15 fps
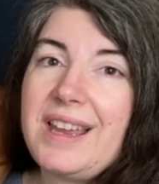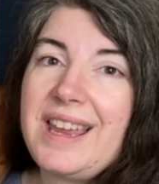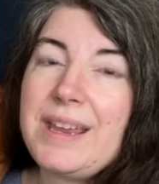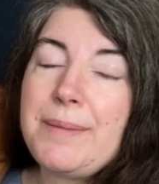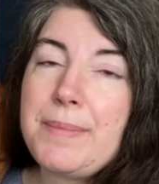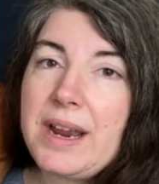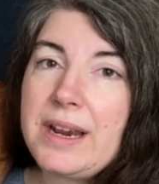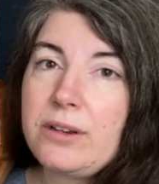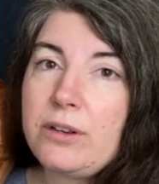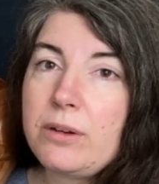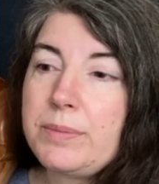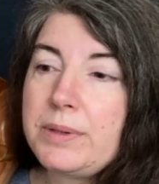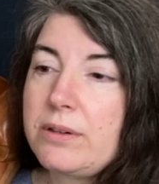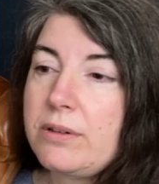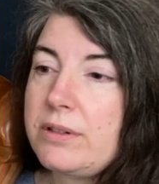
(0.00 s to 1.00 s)
A minor
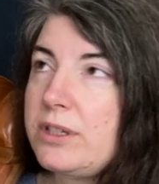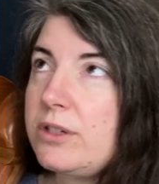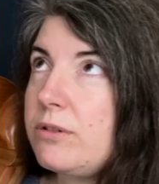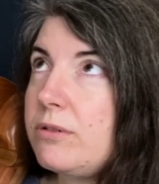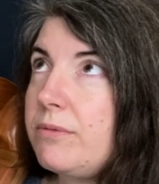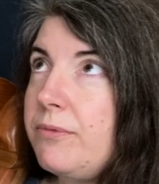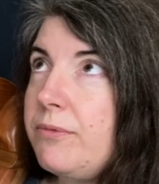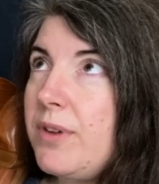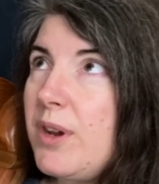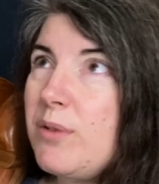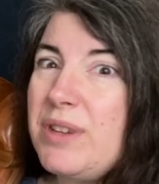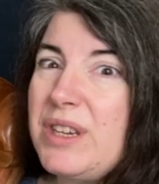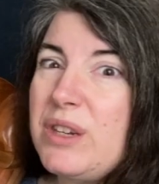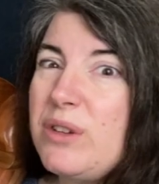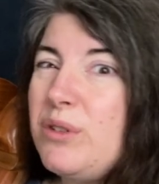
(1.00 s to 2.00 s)
because it's
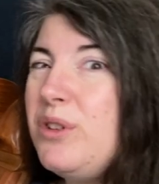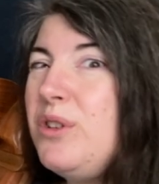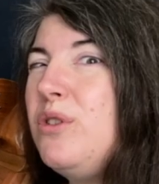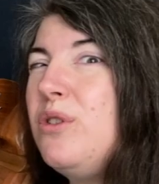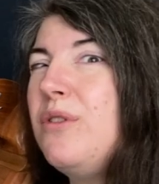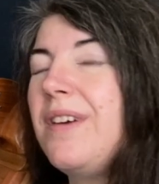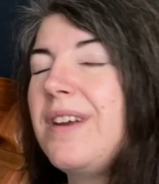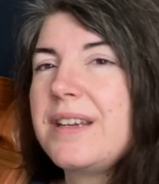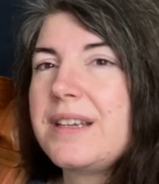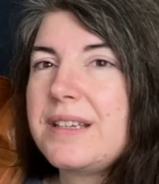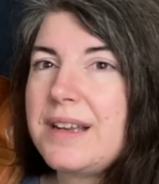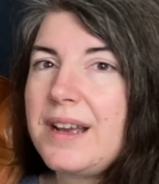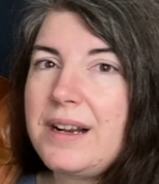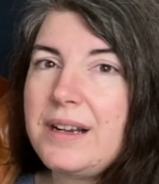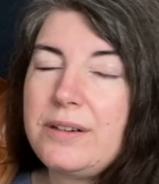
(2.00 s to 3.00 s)
very
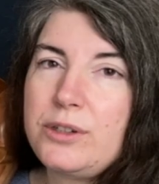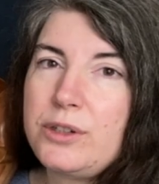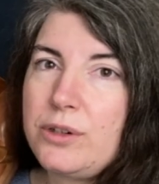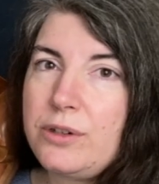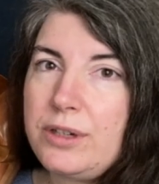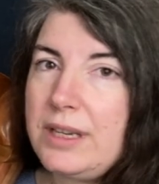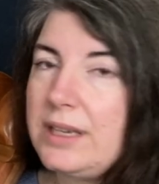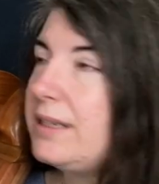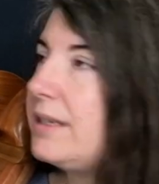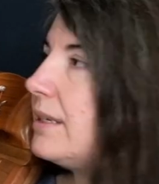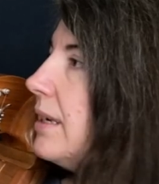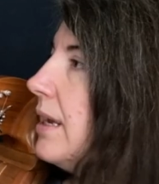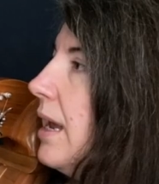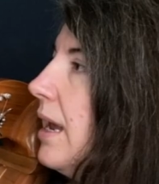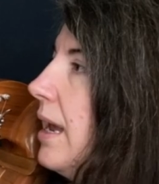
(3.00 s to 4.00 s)
universal tunings,